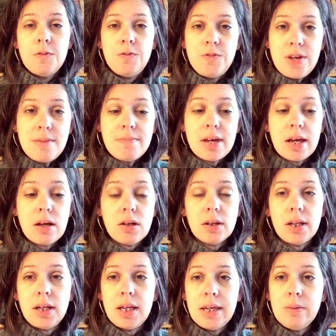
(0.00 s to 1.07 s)
female,
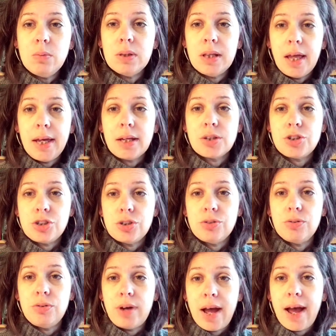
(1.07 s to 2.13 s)
and he would like
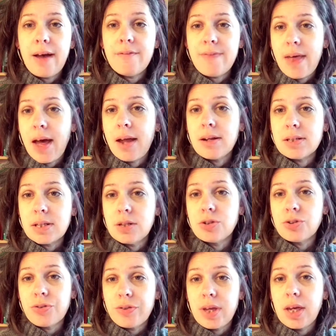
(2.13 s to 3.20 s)
to have that
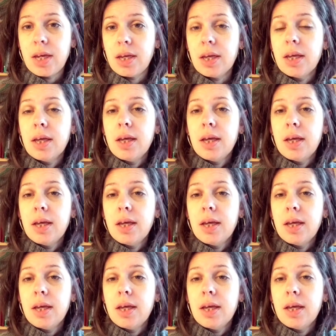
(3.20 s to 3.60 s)
essential thing.